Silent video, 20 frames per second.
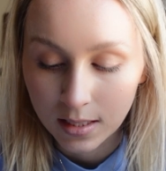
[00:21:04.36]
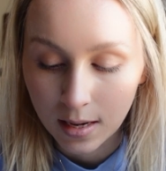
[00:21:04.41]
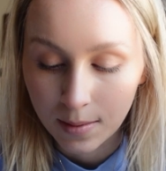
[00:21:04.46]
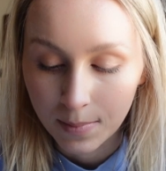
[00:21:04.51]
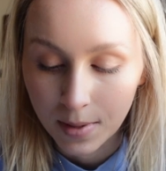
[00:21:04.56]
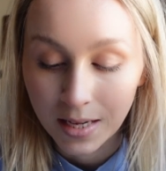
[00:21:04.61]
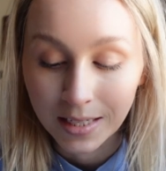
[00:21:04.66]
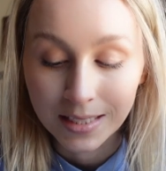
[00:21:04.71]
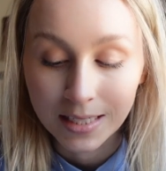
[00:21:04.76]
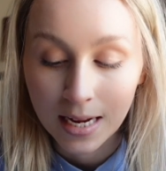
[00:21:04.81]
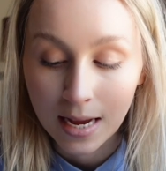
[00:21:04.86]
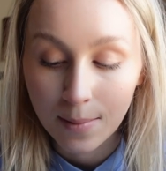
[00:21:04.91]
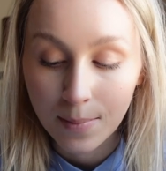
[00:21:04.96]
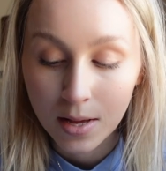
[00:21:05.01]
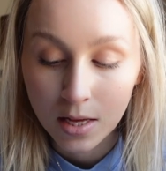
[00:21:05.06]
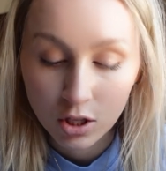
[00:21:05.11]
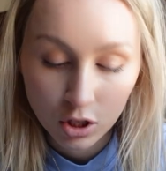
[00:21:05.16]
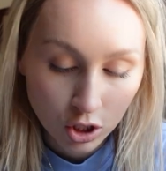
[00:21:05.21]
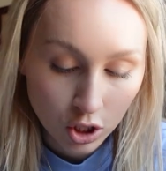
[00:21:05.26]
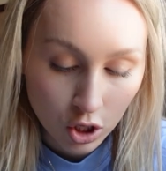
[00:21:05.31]
I'm a
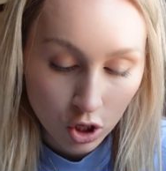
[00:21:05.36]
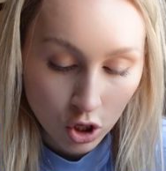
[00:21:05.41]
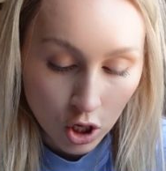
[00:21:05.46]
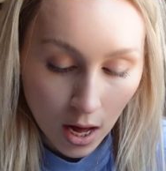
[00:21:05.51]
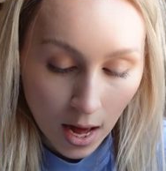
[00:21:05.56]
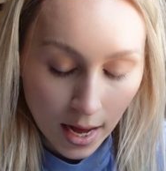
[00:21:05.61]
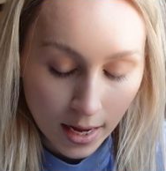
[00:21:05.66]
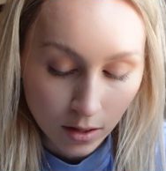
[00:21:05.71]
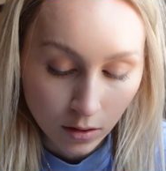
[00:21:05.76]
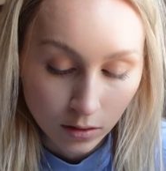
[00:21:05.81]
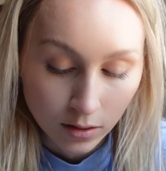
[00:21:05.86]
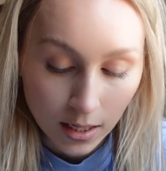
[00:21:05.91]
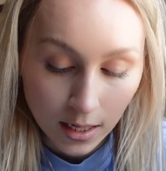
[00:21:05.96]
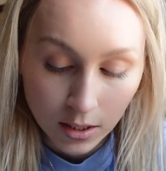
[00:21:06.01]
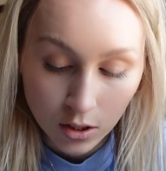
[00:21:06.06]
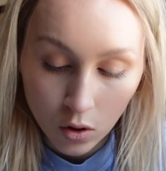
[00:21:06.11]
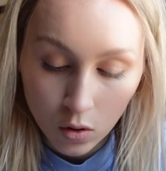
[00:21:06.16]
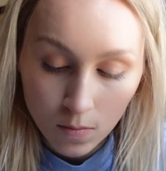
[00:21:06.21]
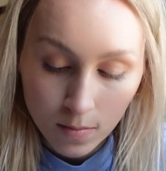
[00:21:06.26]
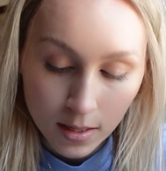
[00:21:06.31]
damaged child. I
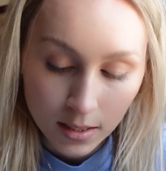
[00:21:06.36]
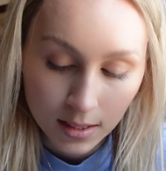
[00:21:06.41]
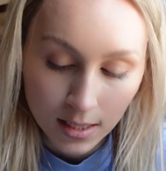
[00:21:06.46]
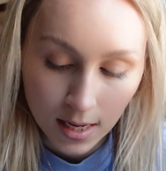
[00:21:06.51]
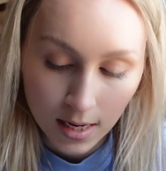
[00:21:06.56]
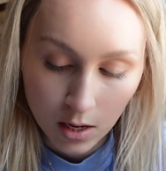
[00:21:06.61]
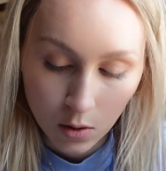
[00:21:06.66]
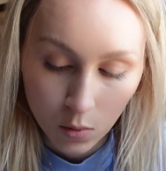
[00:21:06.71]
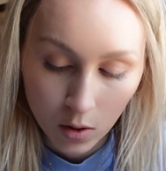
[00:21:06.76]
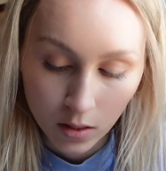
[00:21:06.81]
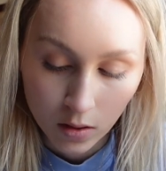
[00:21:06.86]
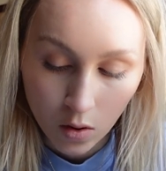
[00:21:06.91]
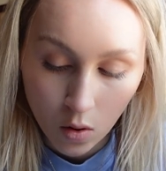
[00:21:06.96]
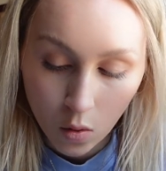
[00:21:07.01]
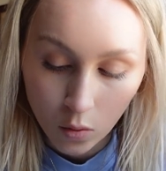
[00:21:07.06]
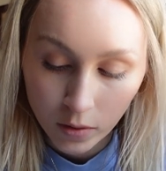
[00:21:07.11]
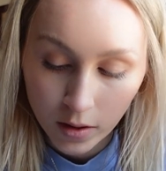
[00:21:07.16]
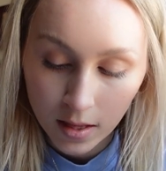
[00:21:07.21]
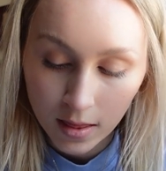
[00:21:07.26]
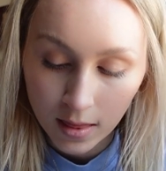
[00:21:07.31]
don't miss anyone. The
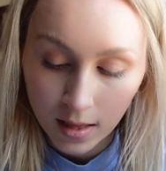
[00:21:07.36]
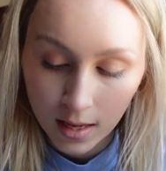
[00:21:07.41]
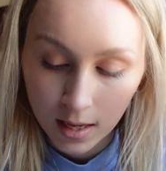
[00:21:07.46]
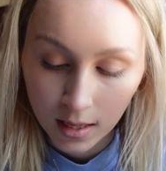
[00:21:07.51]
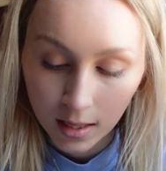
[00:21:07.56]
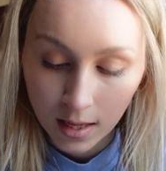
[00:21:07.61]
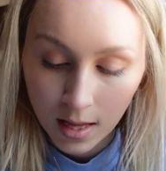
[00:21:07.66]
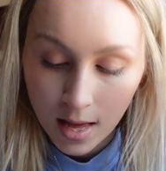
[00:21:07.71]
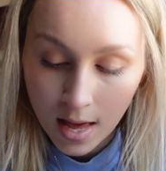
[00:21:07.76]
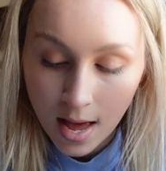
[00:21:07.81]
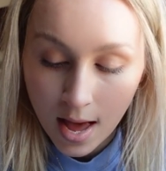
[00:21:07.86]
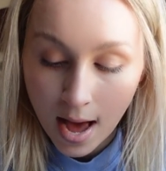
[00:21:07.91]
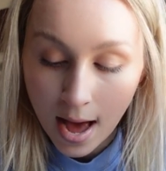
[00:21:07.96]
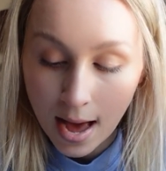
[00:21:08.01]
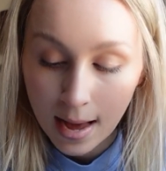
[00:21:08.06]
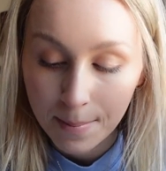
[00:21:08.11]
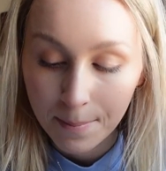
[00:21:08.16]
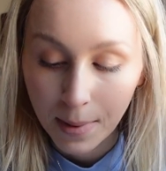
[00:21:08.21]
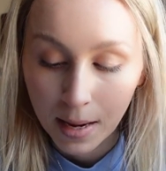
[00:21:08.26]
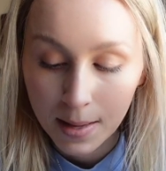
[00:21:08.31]
only thing
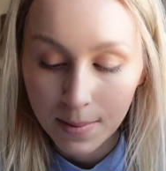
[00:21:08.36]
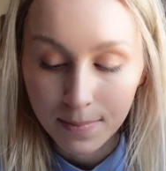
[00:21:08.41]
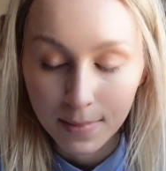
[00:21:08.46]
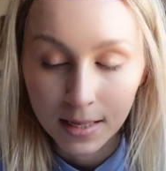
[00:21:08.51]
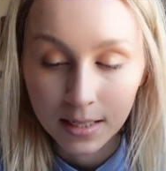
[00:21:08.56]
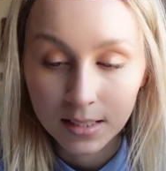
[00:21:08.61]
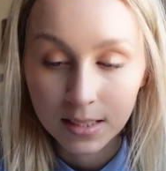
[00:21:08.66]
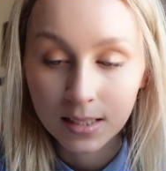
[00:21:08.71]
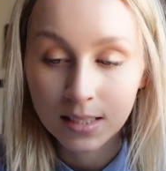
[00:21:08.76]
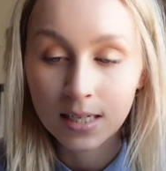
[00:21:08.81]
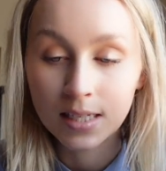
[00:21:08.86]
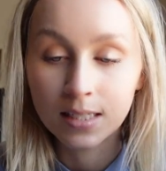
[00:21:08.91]
I might miss